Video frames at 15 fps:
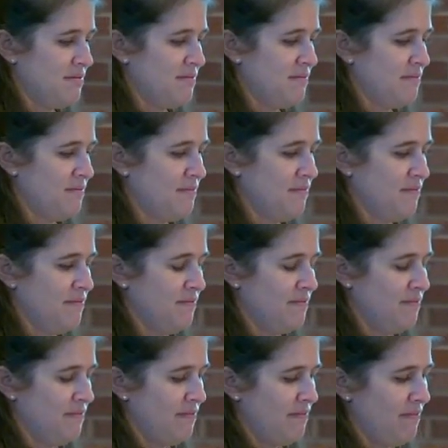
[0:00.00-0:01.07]

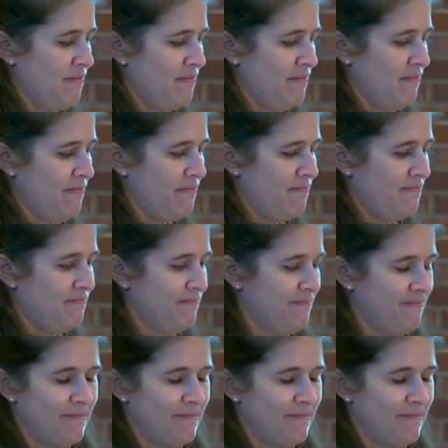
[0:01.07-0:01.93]
(silence)